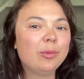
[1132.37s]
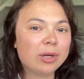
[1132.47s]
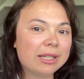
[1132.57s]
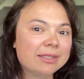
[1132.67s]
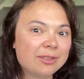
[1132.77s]

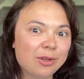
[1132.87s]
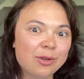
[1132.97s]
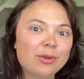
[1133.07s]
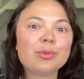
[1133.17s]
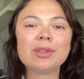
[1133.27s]
we're gonna
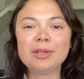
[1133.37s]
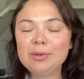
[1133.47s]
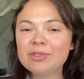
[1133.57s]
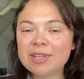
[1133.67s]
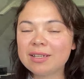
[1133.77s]
start with a
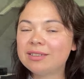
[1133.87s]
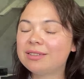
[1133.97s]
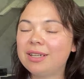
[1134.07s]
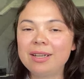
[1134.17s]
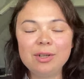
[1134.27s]
new
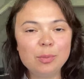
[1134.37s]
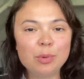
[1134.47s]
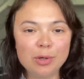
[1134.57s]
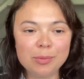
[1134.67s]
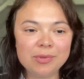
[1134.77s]
sketch and a new
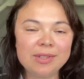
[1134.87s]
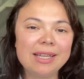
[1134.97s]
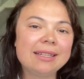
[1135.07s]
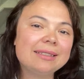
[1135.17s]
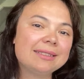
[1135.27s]
prompt,
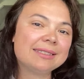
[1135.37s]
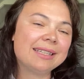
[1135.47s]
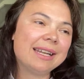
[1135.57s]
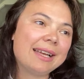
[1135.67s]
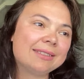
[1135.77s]
and this is
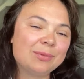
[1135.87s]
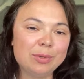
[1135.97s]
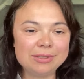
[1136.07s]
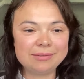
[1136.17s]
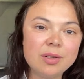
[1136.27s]
the last
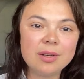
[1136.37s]
one.